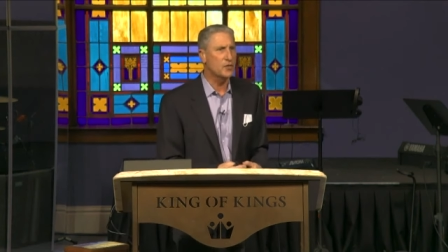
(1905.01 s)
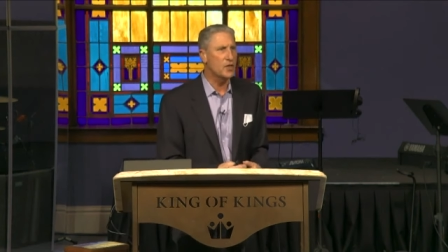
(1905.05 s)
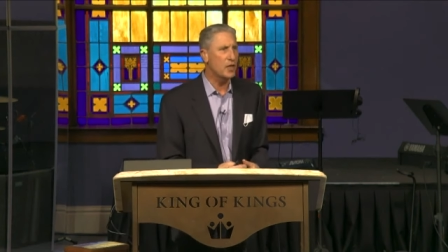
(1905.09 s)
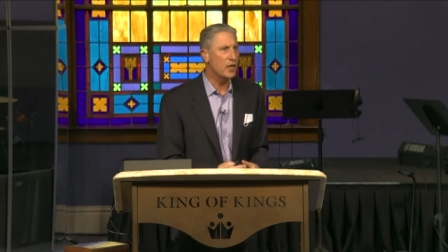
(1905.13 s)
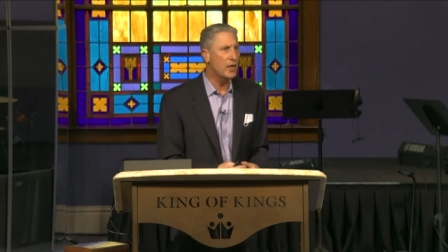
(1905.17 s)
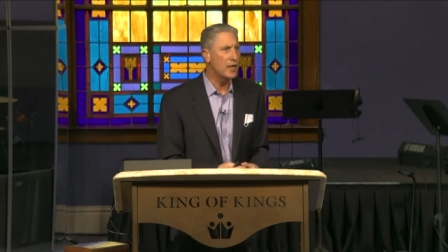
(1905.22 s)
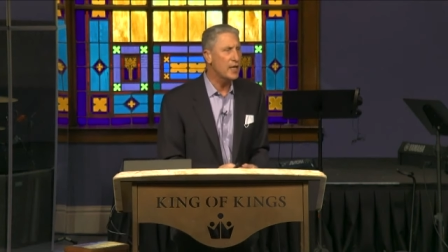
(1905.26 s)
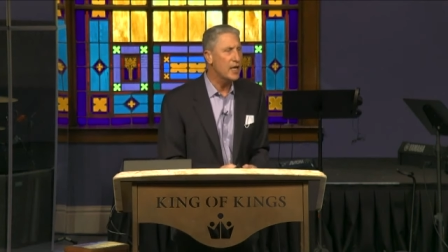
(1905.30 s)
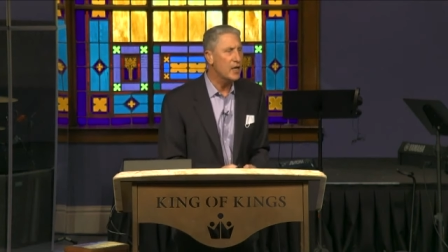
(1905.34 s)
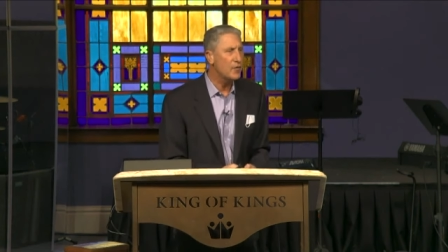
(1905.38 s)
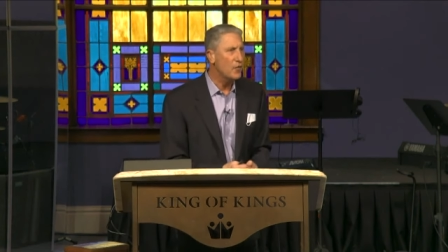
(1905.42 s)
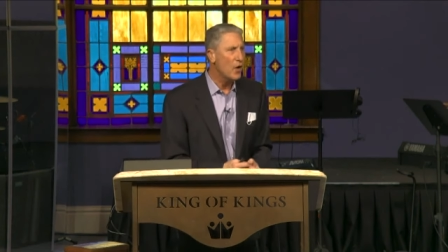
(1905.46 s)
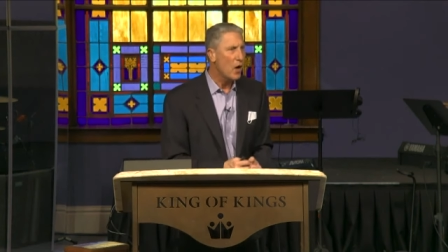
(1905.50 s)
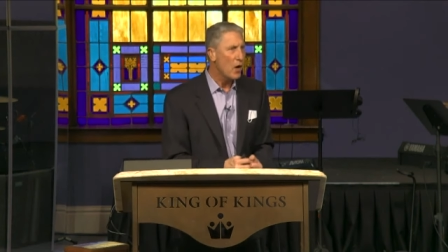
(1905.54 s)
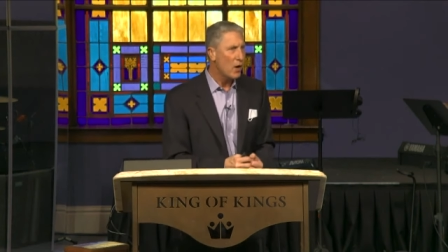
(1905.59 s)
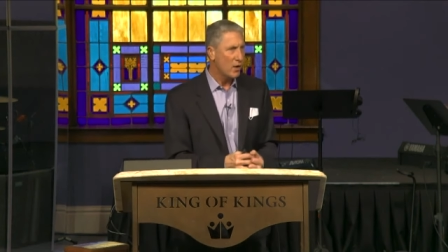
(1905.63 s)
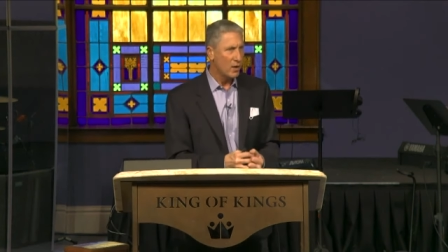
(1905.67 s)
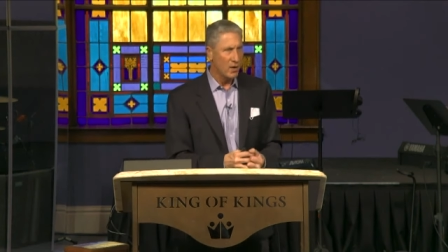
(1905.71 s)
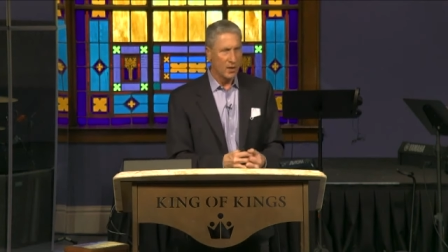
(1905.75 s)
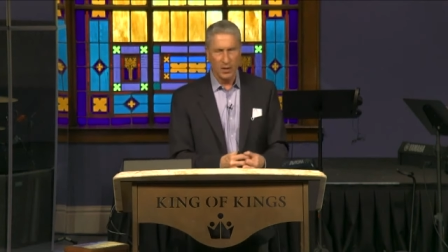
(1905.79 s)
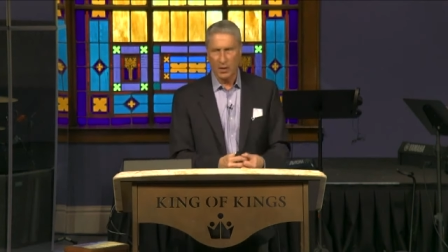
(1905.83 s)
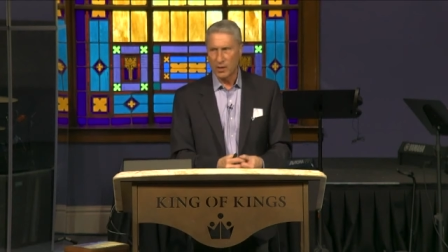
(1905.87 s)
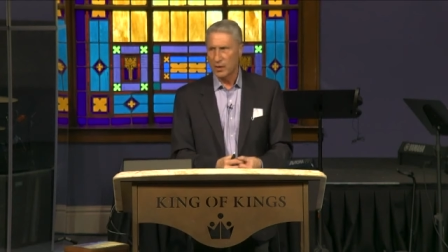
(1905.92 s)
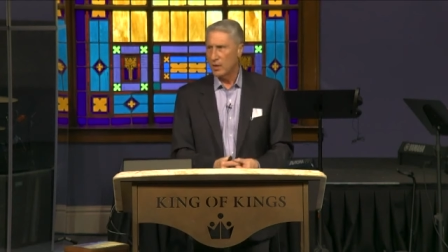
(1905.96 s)
good and
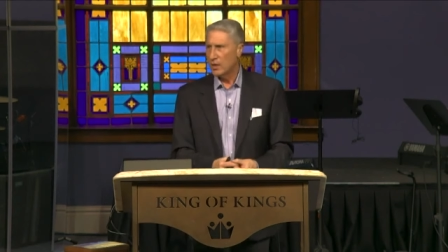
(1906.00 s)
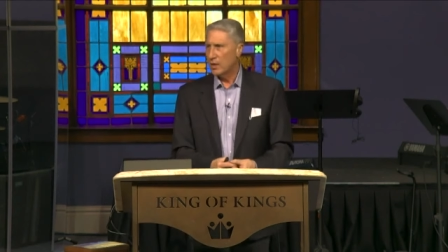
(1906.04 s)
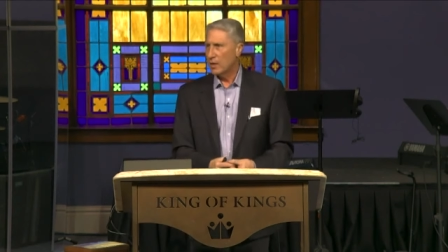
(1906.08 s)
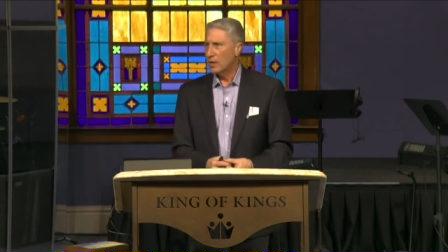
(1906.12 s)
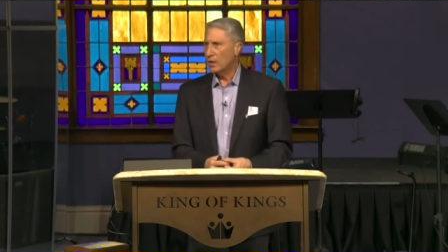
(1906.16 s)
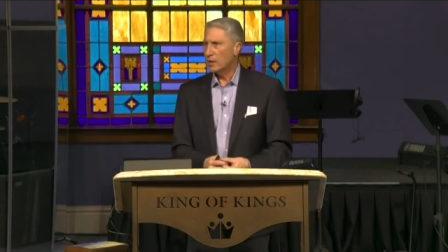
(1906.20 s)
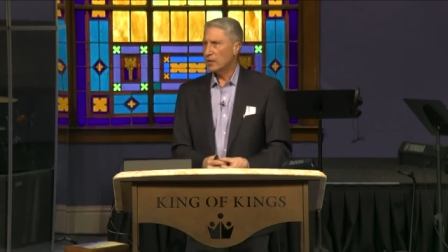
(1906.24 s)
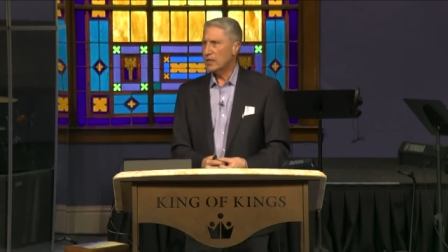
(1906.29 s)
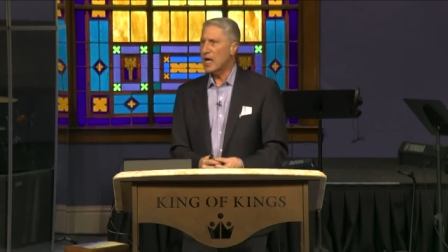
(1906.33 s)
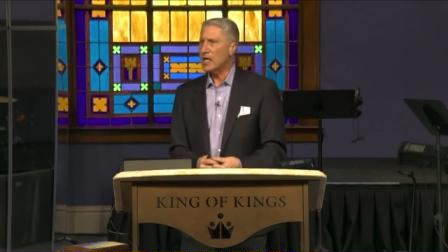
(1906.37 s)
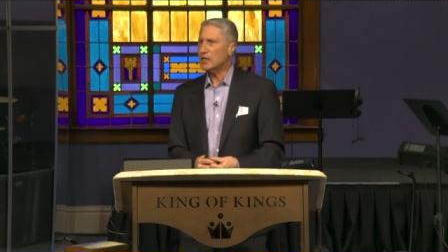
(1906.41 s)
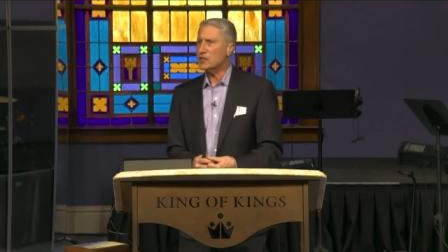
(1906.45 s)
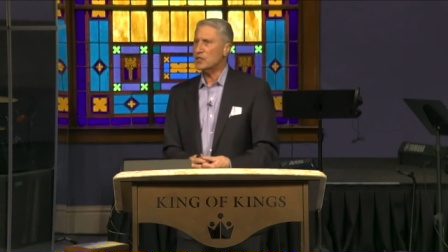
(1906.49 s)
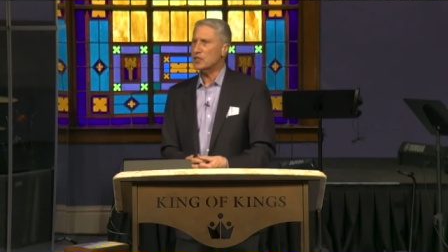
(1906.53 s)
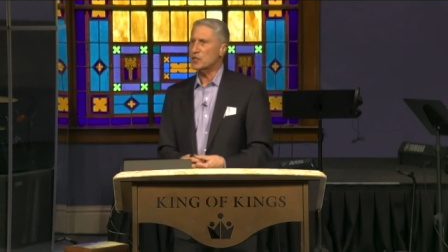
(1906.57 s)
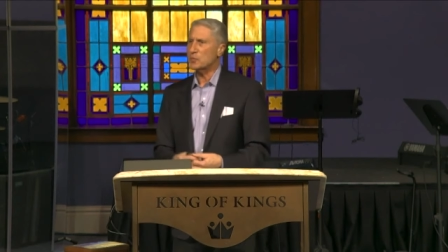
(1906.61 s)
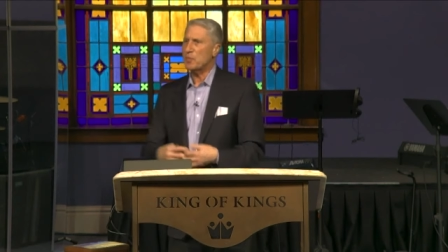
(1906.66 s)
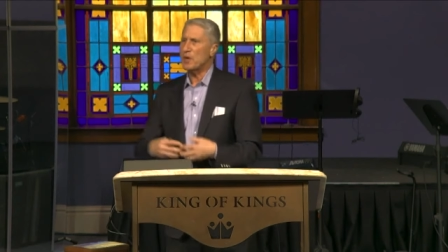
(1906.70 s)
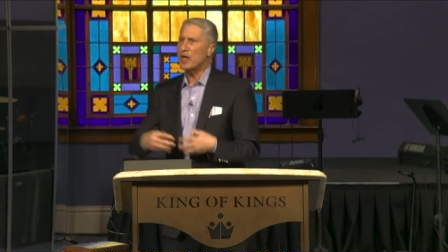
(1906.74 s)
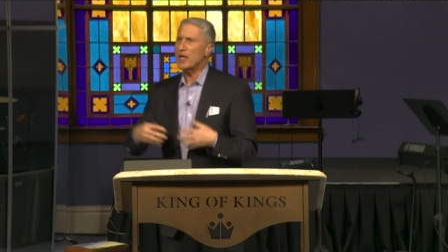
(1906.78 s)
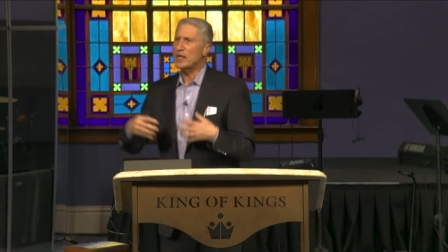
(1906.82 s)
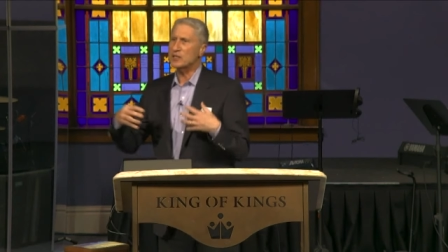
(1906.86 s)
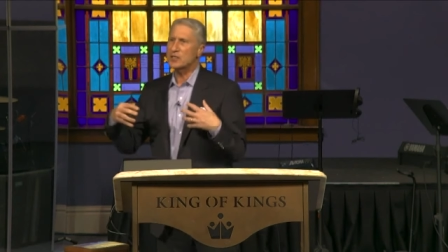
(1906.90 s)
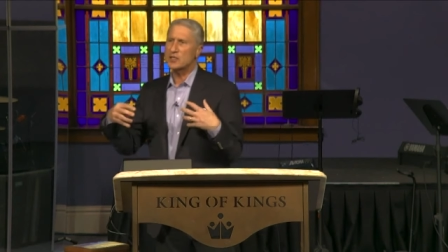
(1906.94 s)
evil. God's
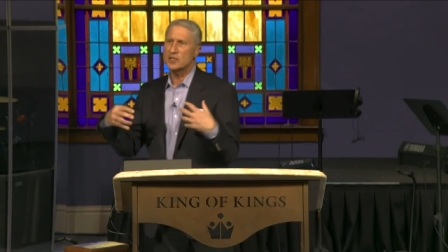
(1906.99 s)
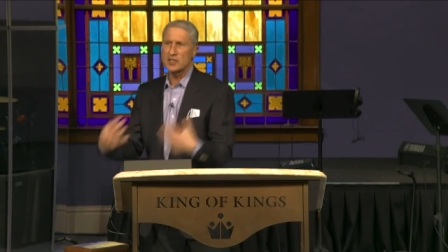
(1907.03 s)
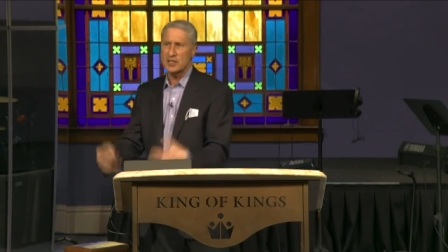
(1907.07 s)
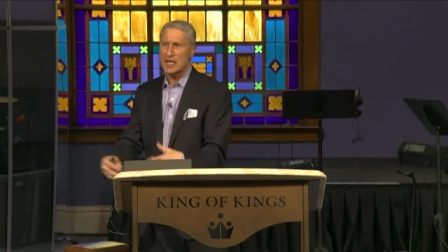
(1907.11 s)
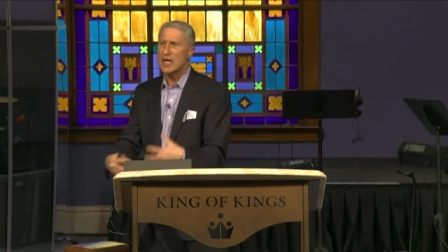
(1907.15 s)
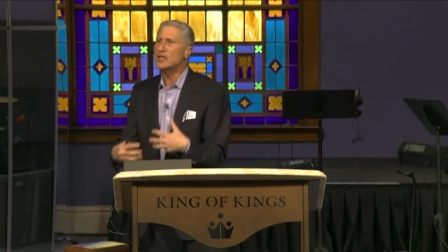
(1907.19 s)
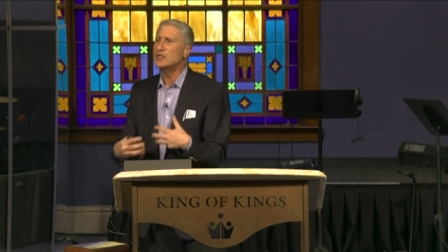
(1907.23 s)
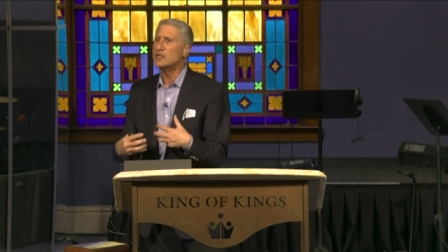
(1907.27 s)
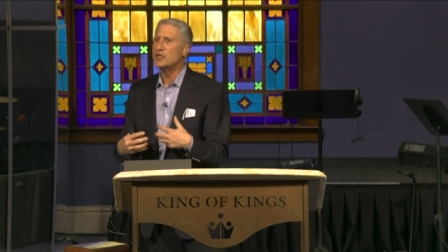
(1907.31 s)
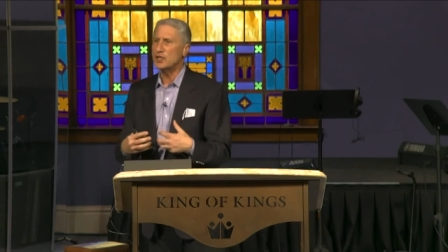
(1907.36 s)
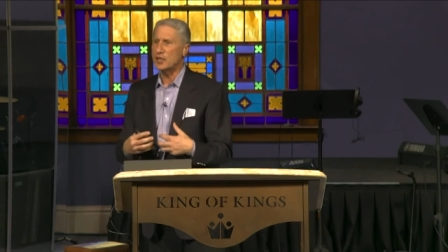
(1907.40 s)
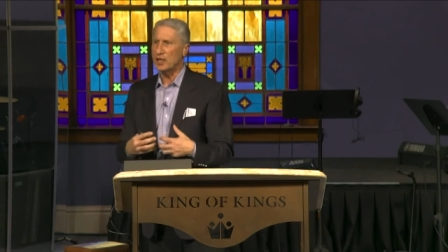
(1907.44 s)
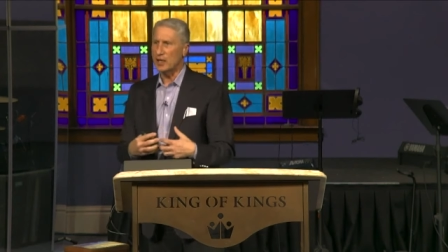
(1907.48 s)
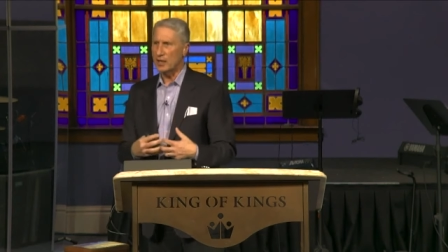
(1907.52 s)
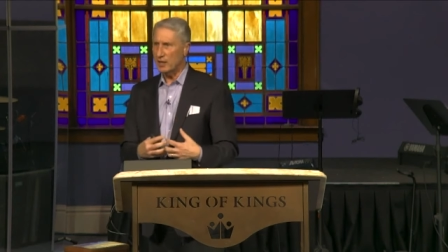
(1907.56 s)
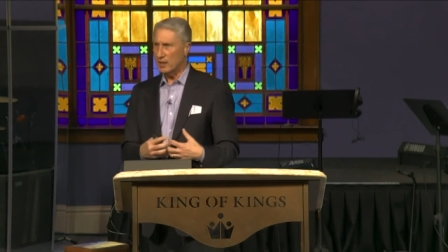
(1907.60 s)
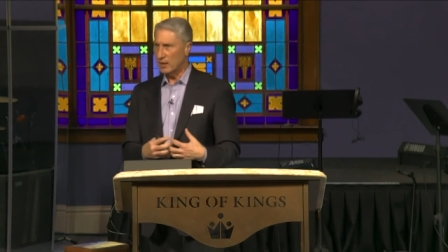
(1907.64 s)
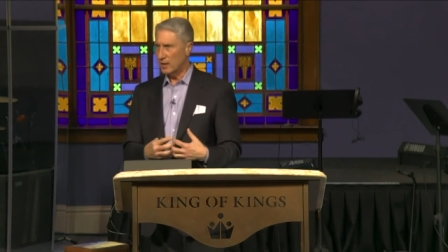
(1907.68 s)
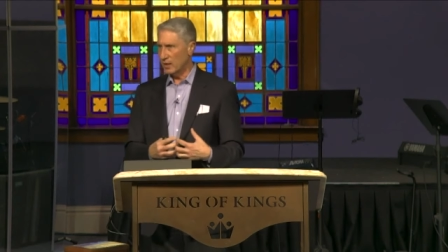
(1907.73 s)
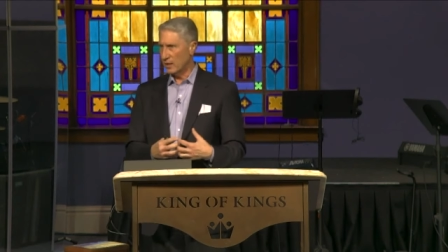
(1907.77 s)
just being stingy.